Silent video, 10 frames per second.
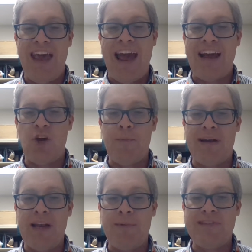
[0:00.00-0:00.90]

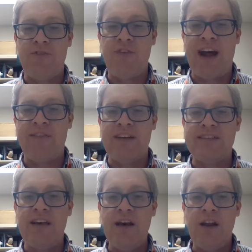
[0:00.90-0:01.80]
economically, but in fact
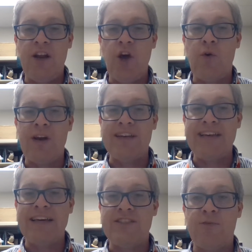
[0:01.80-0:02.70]
this
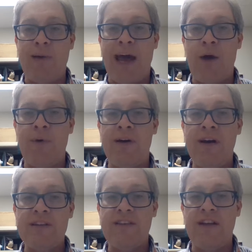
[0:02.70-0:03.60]
localization of power
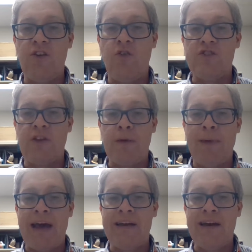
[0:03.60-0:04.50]
to the lord on the
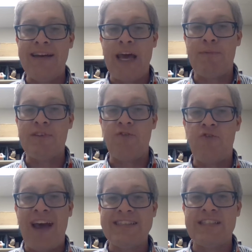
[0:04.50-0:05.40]
manor enabled
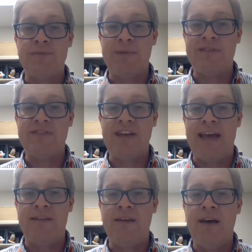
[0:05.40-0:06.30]
investment
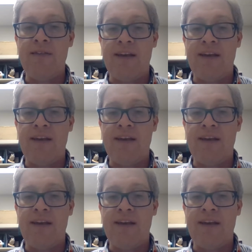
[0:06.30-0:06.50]
in